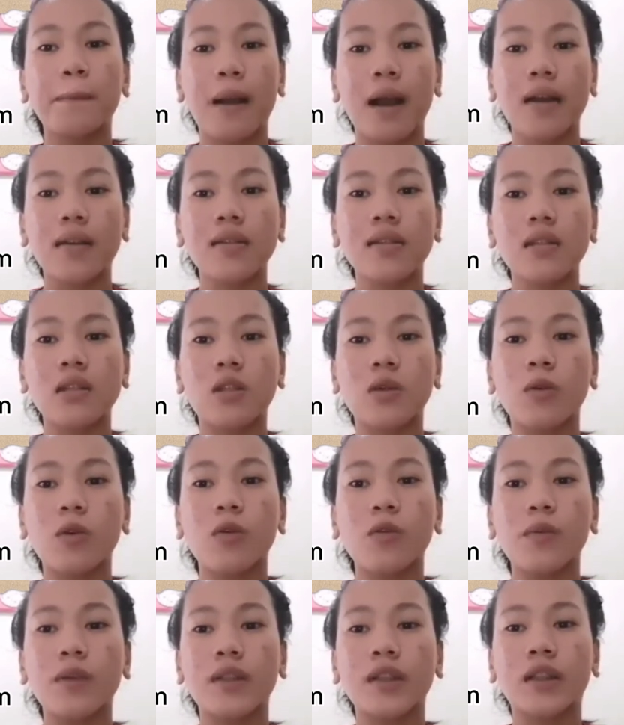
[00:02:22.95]
box
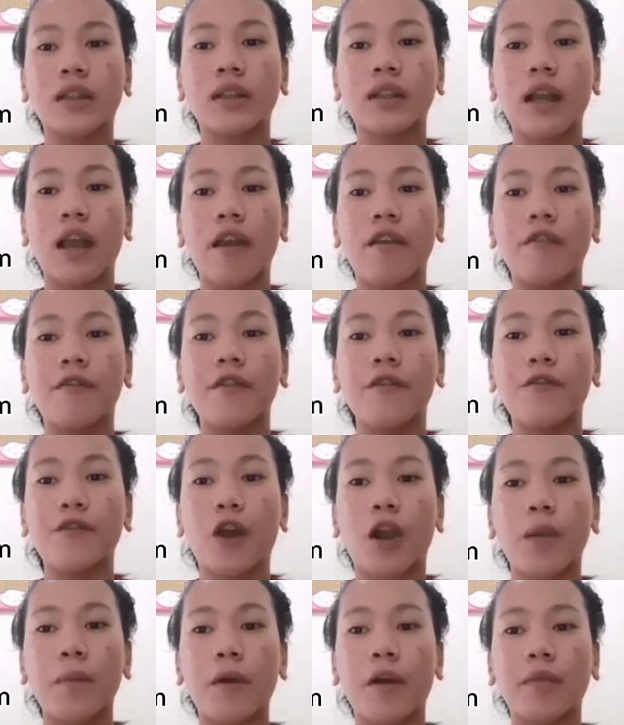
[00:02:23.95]
through which every
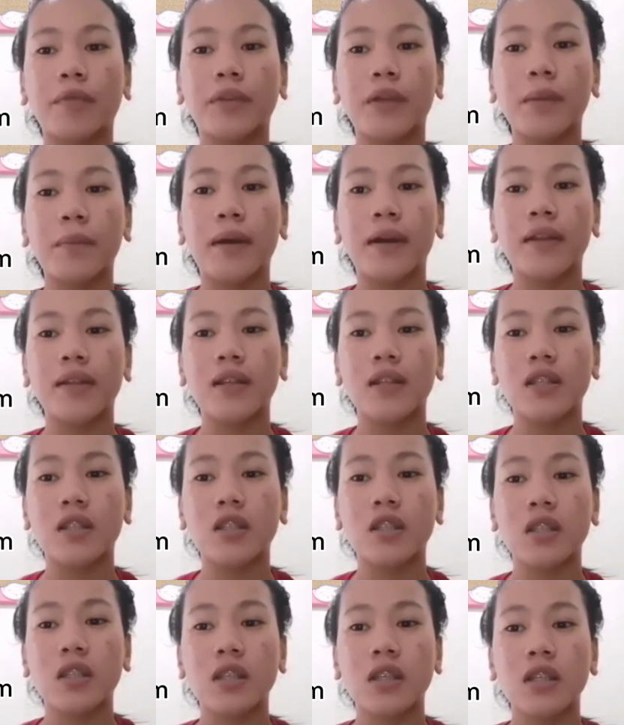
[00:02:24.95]
form of demand
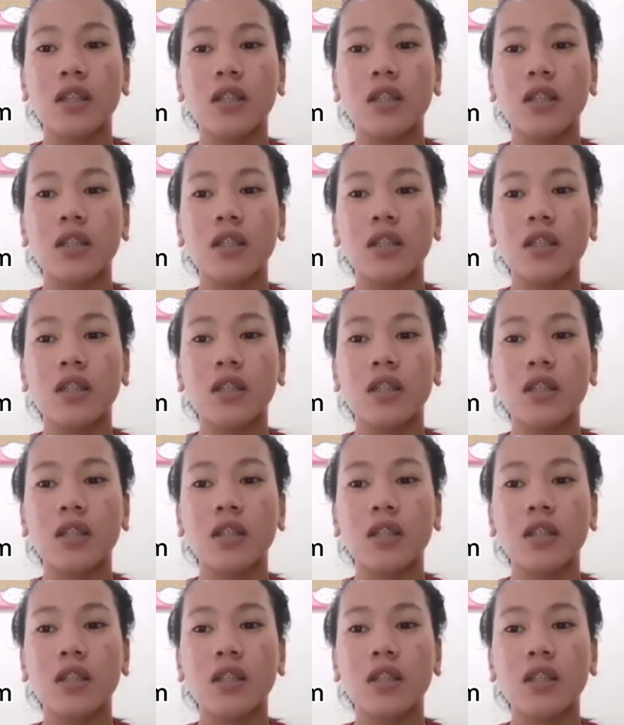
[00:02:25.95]
is